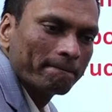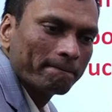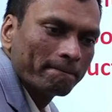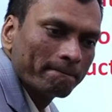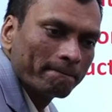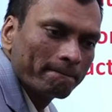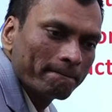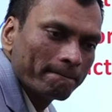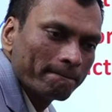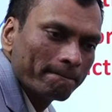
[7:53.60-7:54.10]

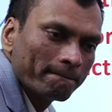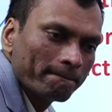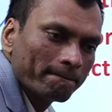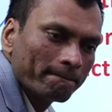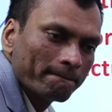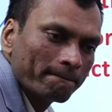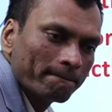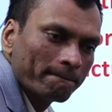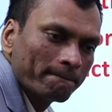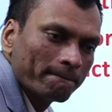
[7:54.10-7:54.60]

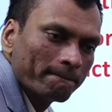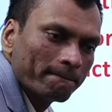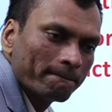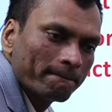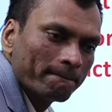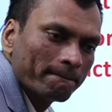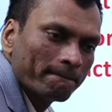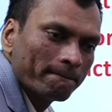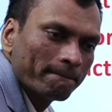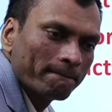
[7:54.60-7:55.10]

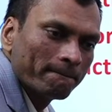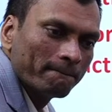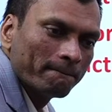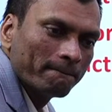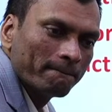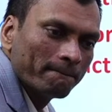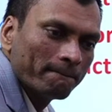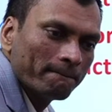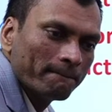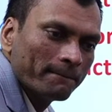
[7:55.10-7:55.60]

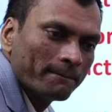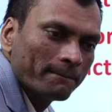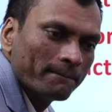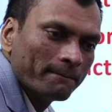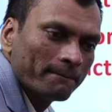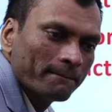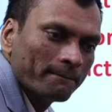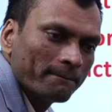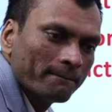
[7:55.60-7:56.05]
Nobody speaks.